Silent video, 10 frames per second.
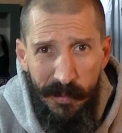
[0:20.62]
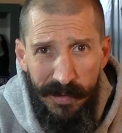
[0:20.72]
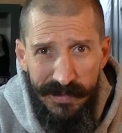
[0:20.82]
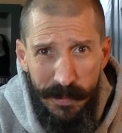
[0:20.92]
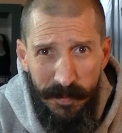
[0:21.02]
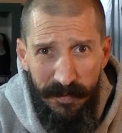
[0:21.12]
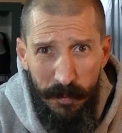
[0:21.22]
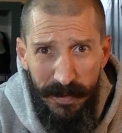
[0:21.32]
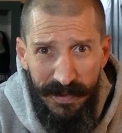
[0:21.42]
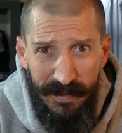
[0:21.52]
What's up
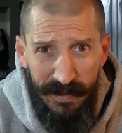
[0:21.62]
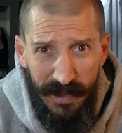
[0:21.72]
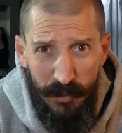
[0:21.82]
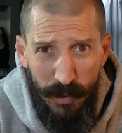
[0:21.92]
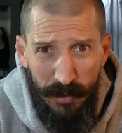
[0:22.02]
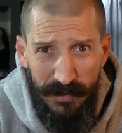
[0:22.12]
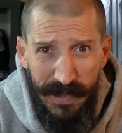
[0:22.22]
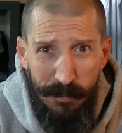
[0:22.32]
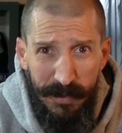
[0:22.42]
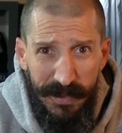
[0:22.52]
everybody? Eduardo
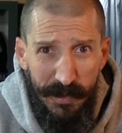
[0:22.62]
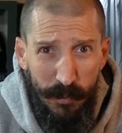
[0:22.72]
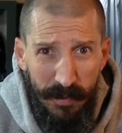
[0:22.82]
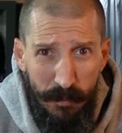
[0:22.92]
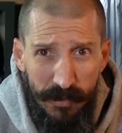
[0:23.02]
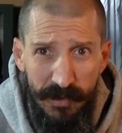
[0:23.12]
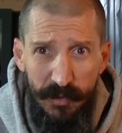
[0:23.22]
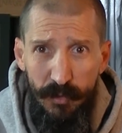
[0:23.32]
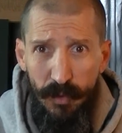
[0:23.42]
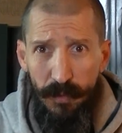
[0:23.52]
Talbert here with Monster
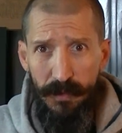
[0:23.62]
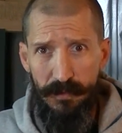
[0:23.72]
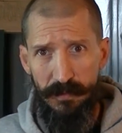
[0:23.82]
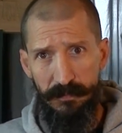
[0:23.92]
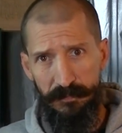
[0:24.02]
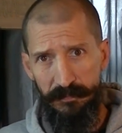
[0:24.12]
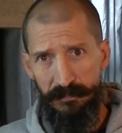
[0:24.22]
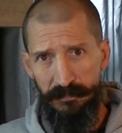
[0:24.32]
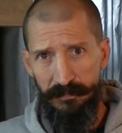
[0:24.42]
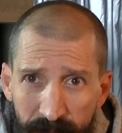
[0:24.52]
Tutorials.
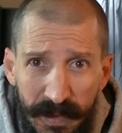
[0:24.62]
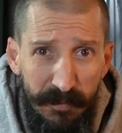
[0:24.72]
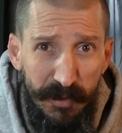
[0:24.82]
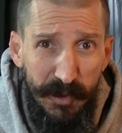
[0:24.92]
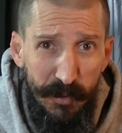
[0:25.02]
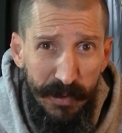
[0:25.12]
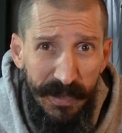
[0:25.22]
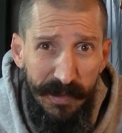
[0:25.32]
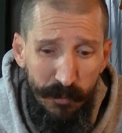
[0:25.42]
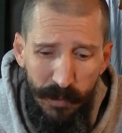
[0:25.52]
If you're new
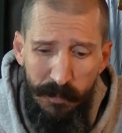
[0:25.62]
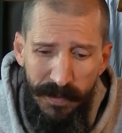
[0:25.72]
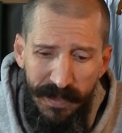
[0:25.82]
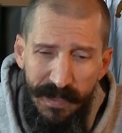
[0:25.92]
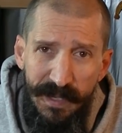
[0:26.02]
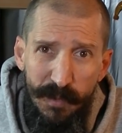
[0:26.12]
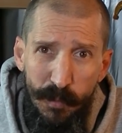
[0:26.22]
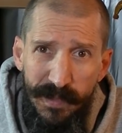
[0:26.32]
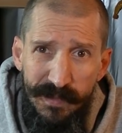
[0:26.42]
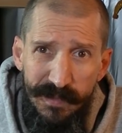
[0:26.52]
here, we make
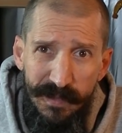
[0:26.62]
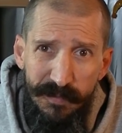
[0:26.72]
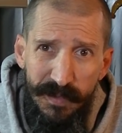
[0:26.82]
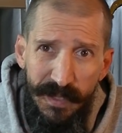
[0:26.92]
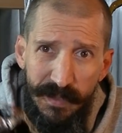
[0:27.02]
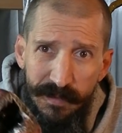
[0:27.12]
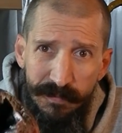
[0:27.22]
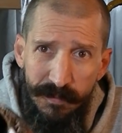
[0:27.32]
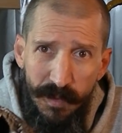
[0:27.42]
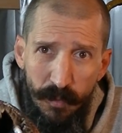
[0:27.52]
Halloween stuff like
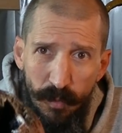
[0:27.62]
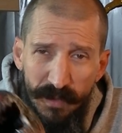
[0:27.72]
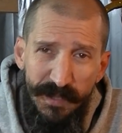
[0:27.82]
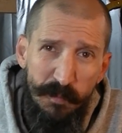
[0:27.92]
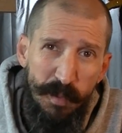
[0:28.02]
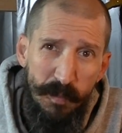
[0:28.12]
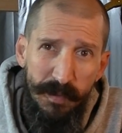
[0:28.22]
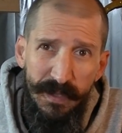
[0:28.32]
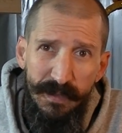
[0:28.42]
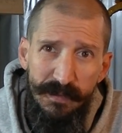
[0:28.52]
rotten
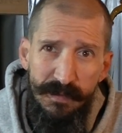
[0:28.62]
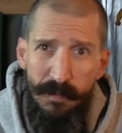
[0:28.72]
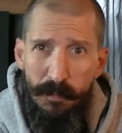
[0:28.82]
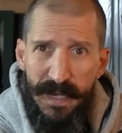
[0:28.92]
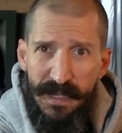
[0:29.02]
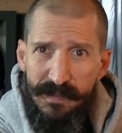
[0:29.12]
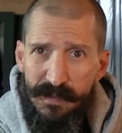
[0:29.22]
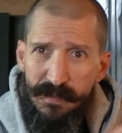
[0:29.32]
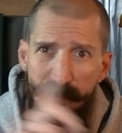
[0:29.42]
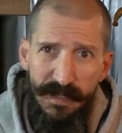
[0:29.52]
pumpkins,
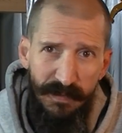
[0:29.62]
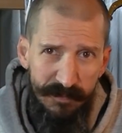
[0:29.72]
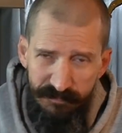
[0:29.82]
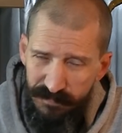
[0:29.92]
masks, and